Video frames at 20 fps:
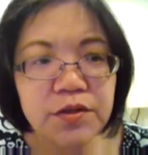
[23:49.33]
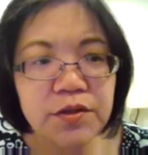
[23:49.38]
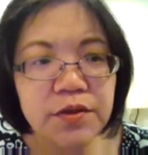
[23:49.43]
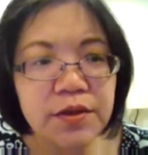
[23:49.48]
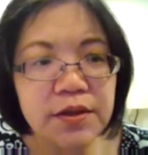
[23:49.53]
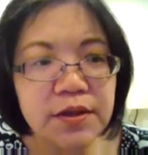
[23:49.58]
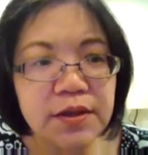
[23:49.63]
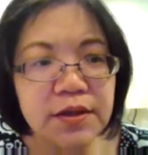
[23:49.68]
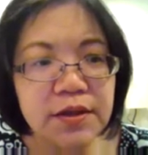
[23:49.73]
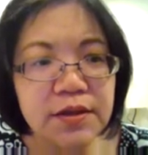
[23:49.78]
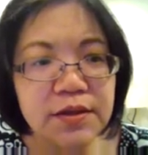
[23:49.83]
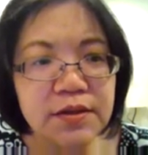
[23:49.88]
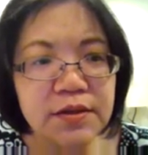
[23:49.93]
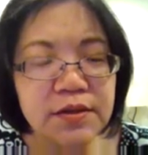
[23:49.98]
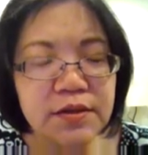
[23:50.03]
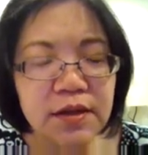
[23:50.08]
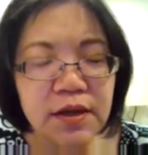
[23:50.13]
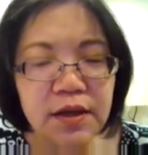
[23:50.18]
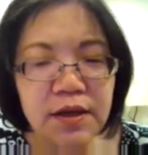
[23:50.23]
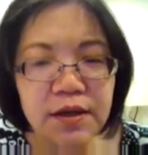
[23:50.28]
So in
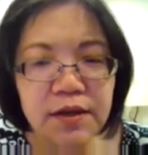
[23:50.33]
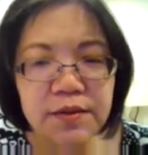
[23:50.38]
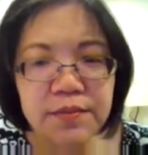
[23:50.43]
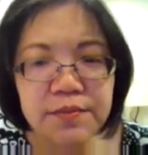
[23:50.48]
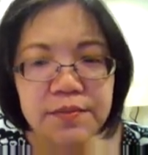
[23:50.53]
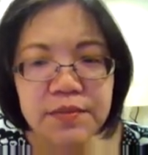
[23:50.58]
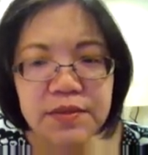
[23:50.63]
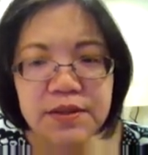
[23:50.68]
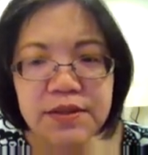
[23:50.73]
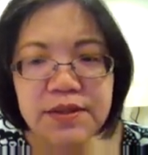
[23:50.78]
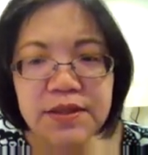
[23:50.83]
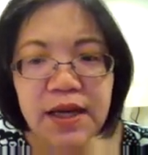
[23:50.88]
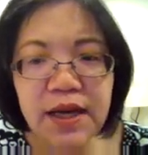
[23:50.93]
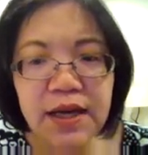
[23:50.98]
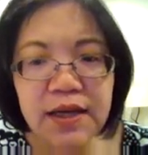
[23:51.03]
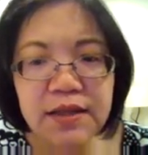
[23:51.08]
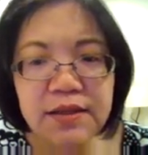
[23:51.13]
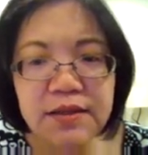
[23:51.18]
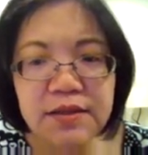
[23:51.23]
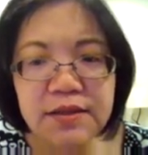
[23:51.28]
this
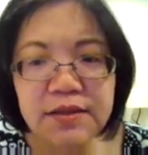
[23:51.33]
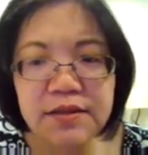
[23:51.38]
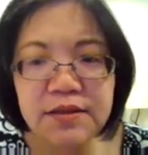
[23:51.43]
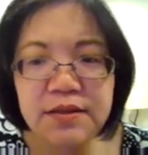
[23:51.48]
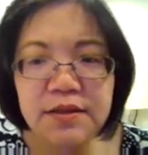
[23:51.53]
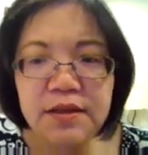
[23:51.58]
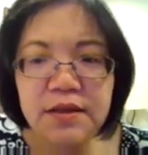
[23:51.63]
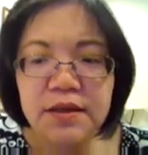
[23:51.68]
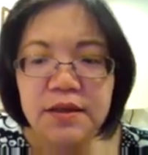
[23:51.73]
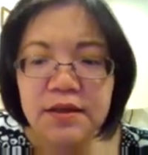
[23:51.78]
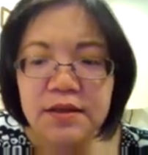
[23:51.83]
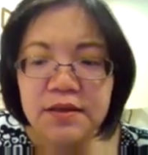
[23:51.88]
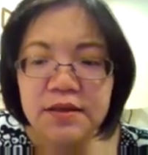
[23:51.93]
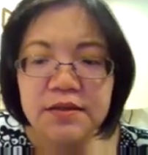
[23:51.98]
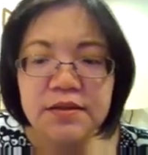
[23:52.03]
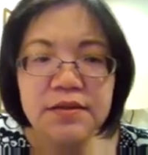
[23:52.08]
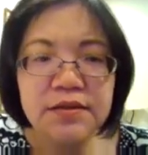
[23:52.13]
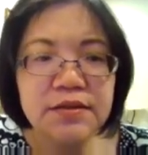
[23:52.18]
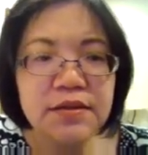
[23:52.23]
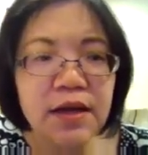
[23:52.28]
sense,
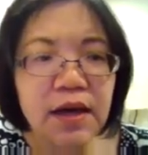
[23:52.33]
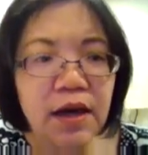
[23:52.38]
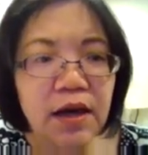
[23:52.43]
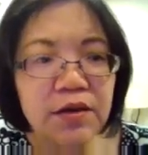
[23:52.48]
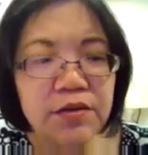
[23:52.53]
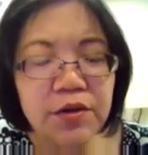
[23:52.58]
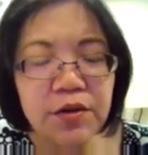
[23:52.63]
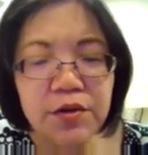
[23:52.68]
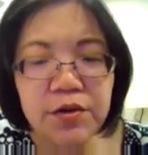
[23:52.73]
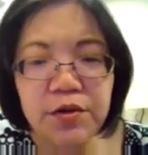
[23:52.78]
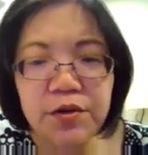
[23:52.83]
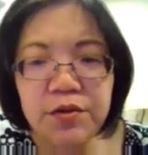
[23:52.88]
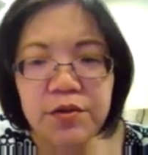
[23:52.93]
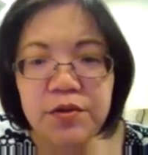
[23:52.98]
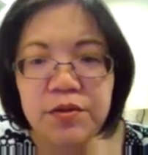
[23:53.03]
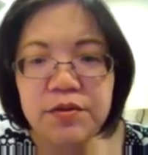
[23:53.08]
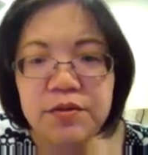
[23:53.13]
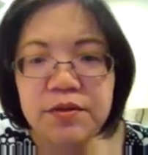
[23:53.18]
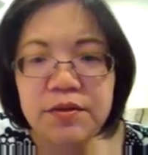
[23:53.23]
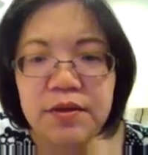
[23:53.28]
this is how the
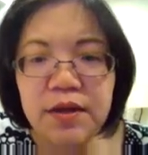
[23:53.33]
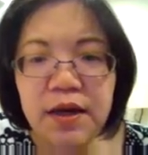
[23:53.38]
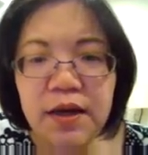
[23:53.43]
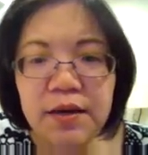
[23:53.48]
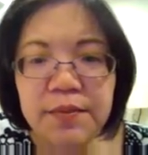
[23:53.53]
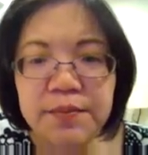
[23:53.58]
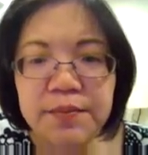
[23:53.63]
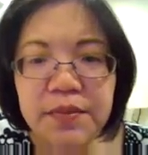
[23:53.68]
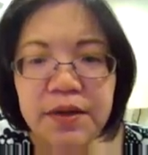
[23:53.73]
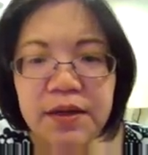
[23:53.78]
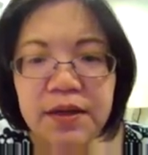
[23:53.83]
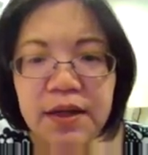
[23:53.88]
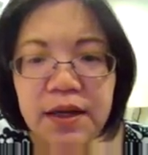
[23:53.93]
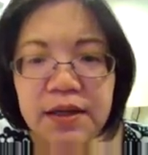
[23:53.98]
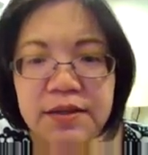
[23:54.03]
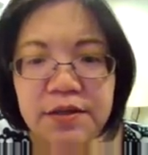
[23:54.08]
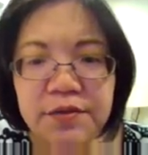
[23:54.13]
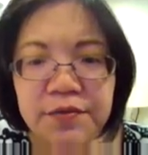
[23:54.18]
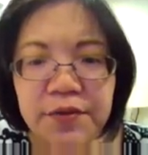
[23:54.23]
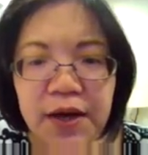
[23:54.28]
kernel
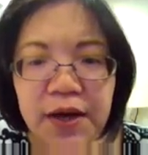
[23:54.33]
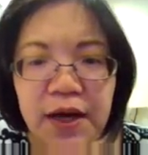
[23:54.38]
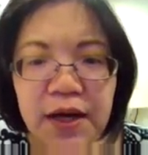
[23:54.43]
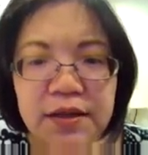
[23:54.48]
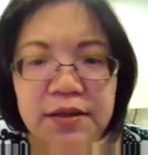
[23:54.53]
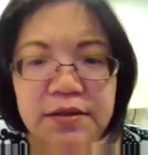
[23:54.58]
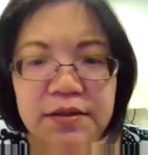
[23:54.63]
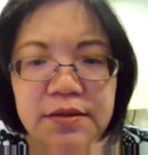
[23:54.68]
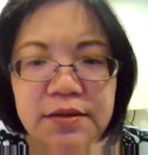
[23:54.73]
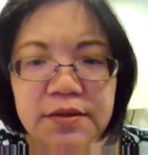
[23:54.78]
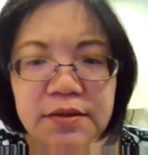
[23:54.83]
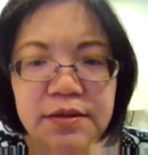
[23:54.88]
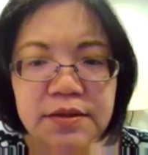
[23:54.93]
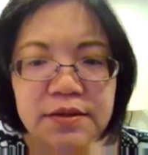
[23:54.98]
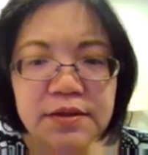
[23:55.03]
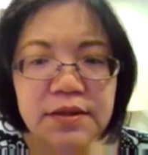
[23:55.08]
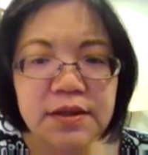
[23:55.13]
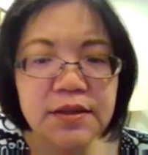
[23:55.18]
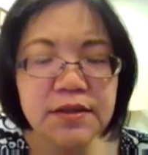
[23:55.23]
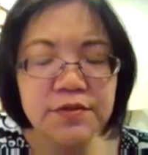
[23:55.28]
classifies
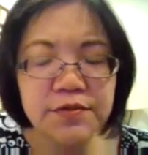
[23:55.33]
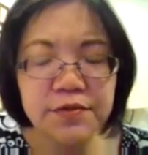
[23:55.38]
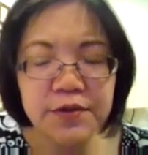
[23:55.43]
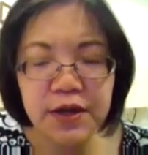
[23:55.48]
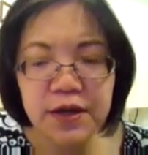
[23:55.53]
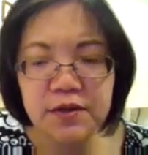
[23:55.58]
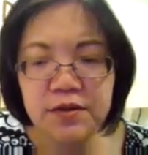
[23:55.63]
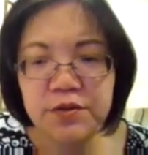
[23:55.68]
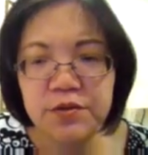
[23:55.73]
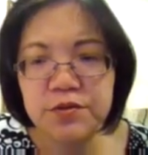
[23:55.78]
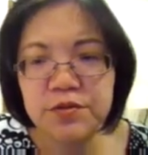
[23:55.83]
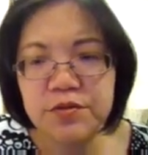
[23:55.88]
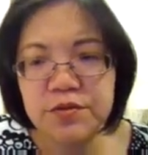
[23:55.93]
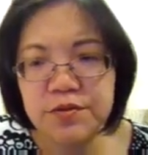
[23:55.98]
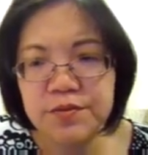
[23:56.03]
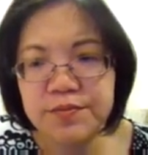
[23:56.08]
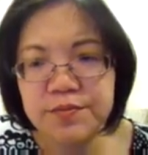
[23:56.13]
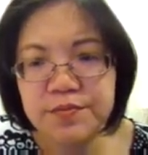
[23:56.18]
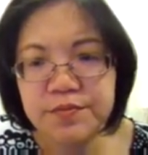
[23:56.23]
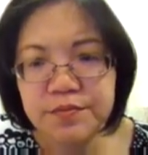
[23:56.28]
the test
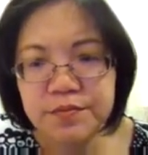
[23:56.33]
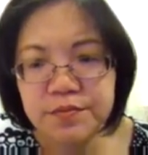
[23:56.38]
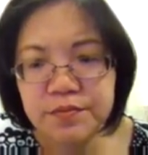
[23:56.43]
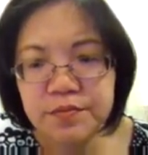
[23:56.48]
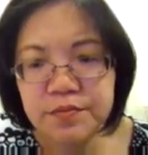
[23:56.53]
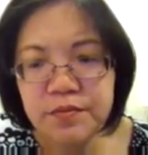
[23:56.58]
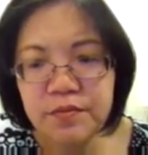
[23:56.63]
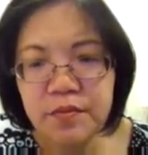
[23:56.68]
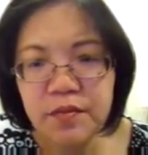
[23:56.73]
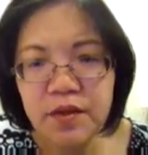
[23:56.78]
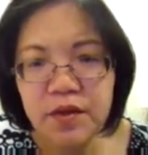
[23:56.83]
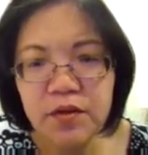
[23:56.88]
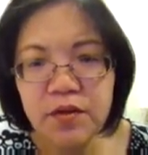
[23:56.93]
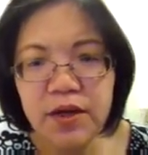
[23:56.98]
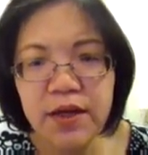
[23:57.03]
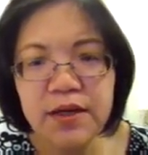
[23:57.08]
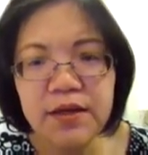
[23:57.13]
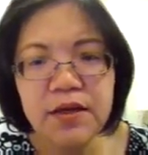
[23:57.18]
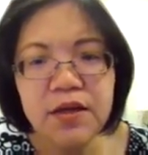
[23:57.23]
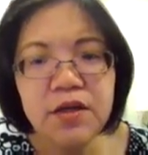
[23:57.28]
values.
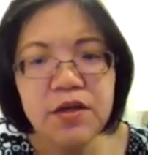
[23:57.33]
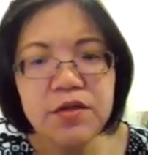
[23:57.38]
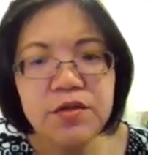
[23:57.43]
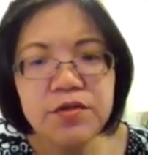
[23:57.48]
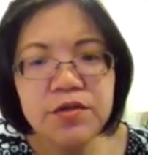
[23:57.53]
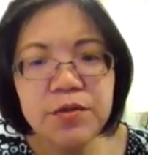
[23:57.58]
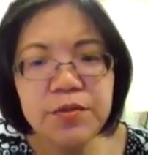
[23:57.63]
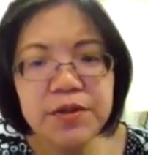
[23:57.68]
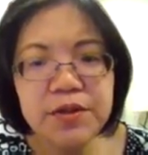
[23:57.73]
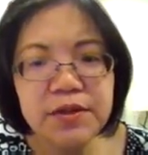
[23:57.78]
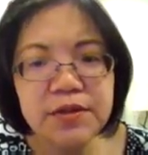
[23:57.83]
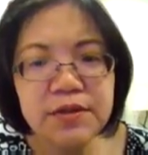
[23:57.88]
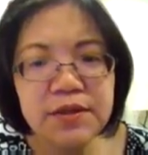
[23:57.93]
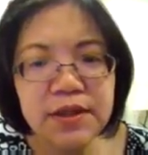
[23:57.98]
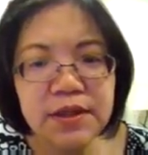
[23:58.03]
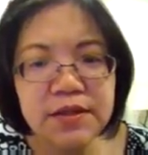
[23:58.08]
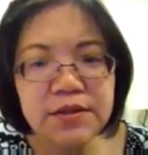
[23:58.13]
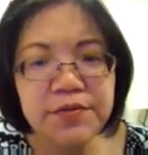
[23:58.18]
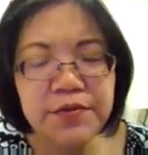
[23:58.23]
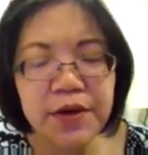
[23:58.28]
Okay, so when the
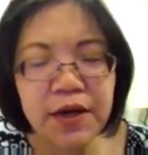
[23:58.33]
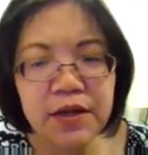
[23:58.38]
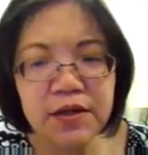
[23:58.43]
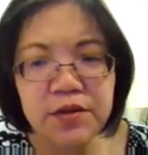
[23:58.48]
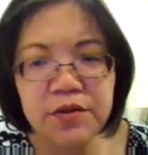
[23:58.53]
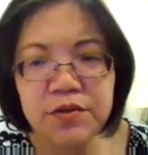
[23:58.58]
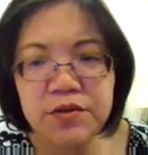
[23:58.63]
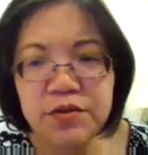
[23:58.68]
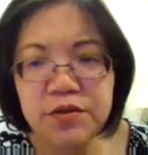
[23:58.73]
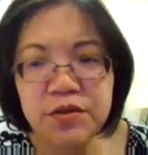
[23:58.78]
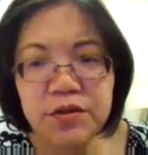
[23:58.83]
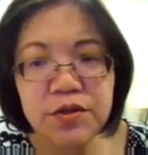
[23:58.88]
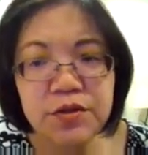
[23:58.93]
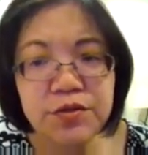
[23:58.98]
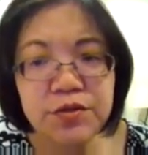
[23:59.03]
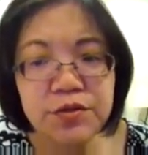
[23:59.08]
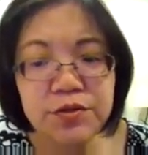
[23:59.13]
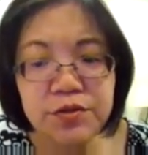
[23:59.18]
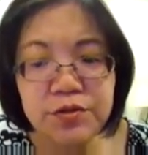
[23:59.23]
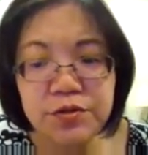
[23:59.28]
test value is
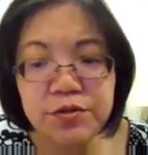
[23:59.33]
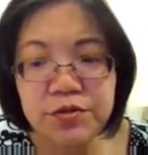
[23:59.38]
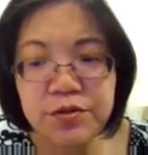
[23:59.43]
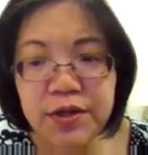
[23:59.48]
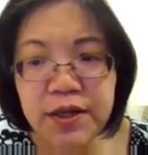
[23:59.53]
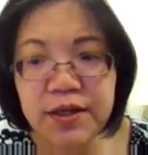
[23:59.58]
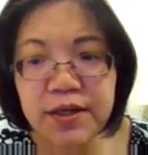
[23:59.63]
closer to the